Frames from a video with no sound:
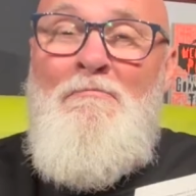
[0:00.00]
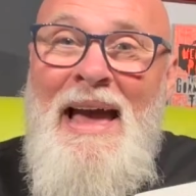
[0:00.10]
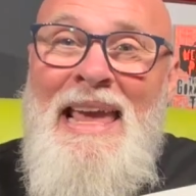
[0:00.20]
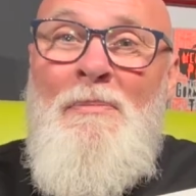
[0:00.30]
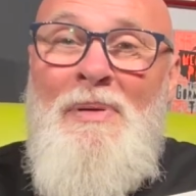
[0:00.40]

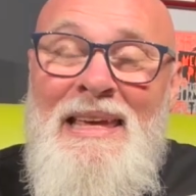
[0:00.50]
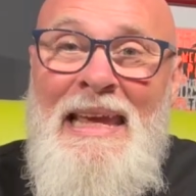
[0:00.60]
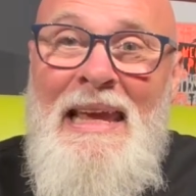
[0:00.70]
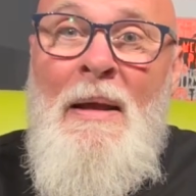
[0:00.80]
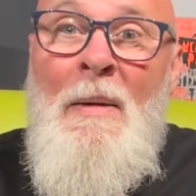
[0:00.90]

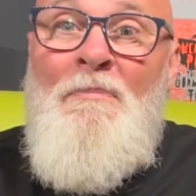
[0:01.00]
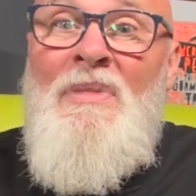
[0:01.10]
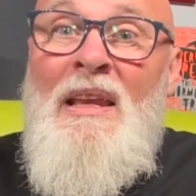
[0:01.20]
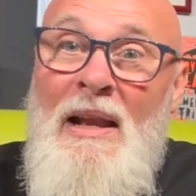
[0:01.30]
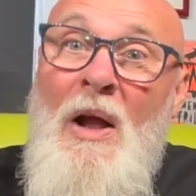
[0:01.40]
maybe,
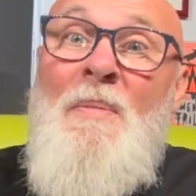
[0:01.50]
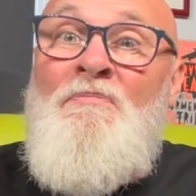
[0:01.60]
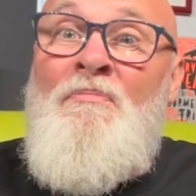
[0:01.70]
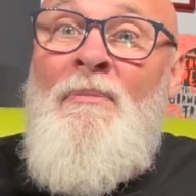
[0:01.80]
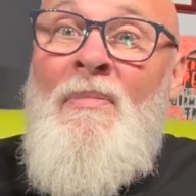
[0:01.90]

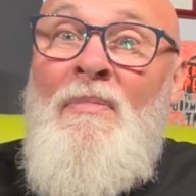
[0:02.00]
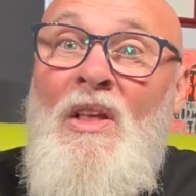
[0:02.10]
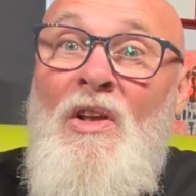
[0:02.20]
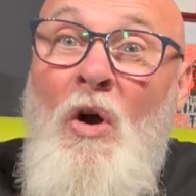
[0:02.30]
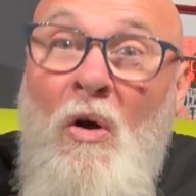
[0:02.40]

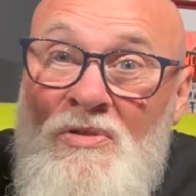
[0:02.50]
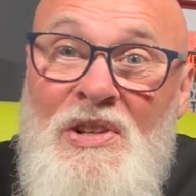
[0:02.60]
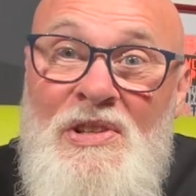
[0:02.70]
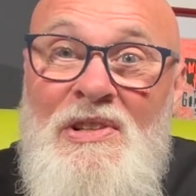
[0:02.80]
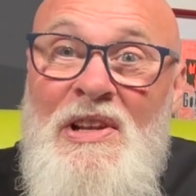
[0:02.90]

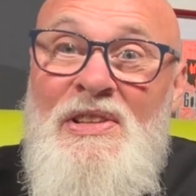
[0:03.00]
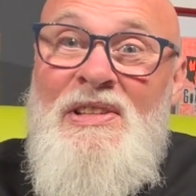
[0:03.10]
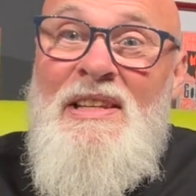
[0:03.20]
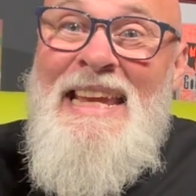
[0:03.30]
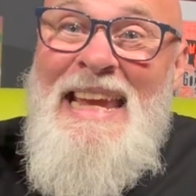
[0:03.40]

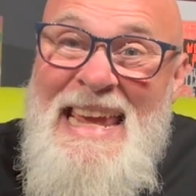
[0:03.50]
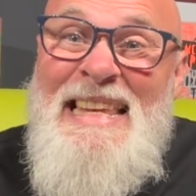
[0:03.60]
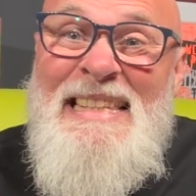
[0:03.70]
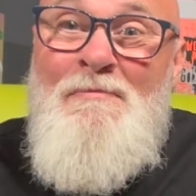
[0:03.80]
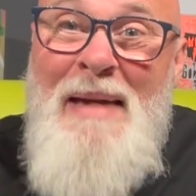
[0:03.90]
consciousness
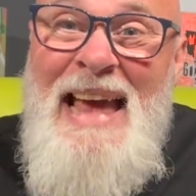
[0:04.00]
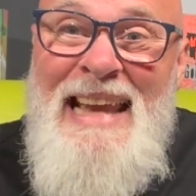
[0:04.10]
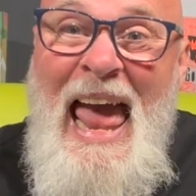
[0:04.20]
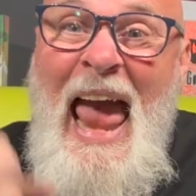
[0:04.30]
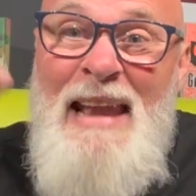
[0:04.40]
is
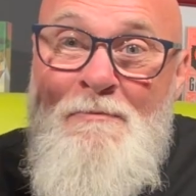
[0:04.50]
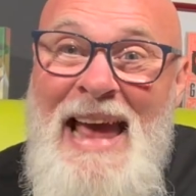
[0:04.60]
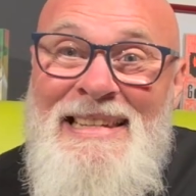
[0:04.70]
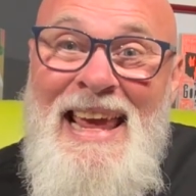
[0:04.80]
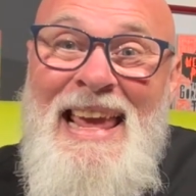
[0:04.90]
matter and
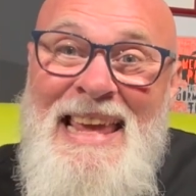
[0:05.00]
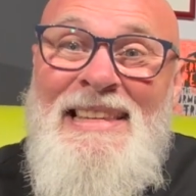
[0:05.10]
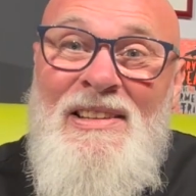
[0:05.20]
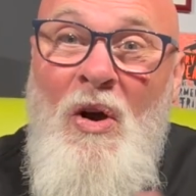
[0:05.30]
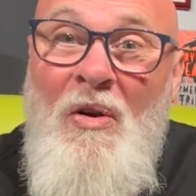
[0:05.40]
matter
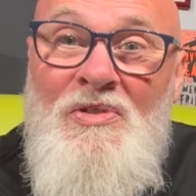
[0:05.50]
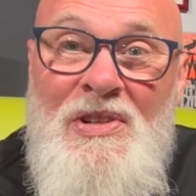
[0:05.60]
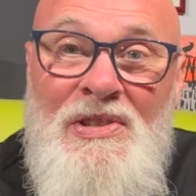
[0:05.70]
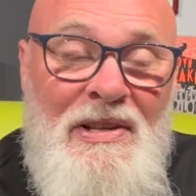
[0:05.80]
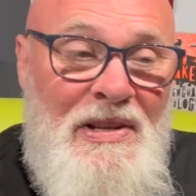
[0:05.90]
is
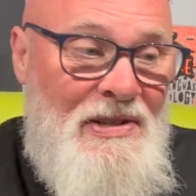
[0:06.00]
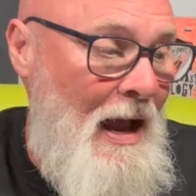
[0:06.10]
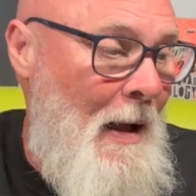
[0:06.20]
consciousness.